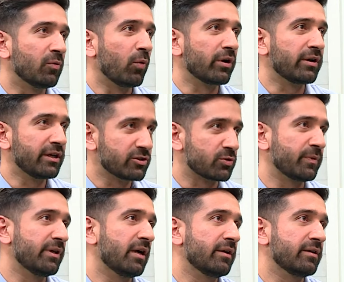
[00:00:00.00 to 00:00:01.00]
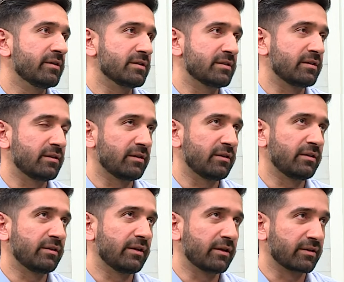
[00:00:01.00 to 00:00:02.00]
what needs to be done is
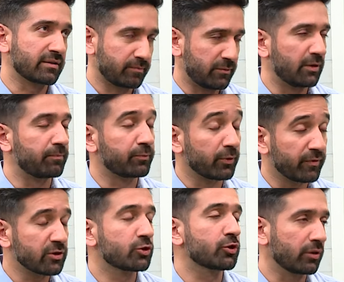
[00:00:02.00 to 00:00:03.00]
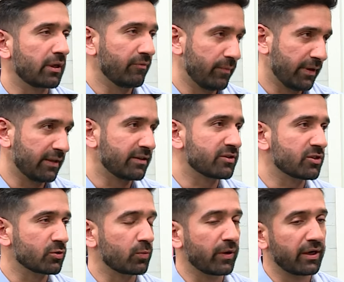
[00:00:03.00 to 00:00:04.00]
the provincial government, and this
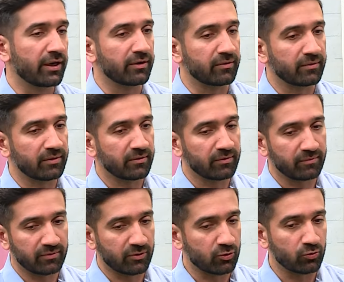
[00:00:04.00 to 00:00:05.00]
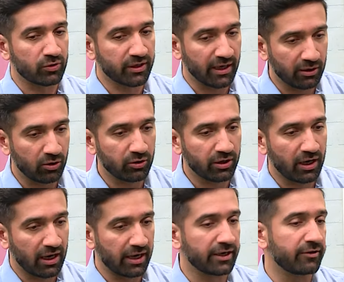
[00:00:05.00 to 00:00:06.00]
is where you cannot
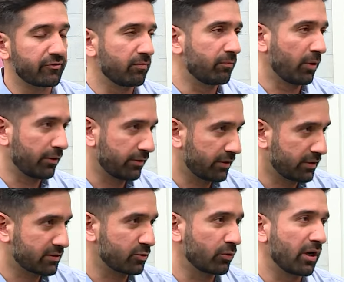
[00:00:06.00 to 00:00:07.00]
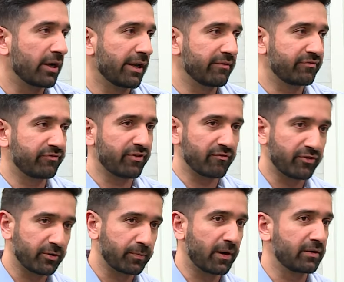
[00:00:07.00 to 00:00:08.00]
hide from politics. You can't have
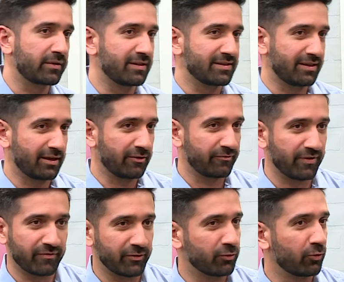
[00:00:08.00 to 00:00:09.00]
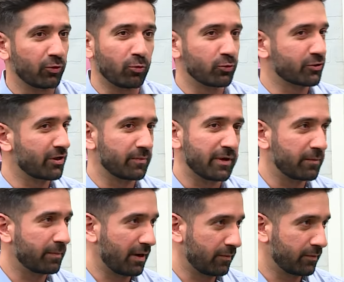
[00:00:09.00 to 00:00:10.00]
favorite parties and unfavorite. You don't know who's going to be in
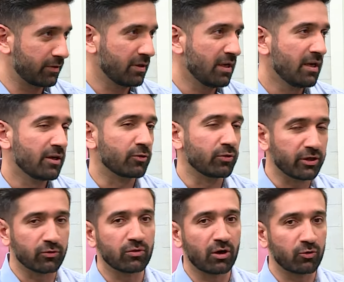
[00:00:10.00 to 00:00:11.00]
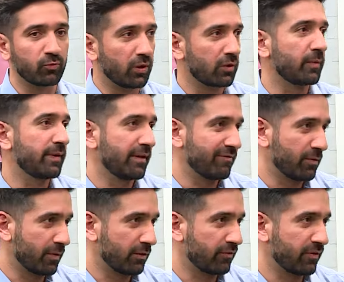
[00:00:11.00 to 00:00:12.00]
power. You need to know how to work with every
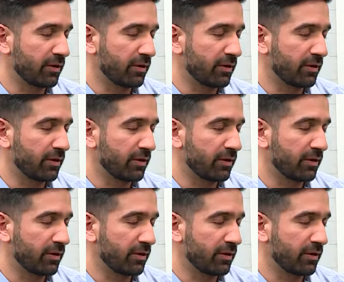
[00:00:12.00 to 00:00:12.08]
one of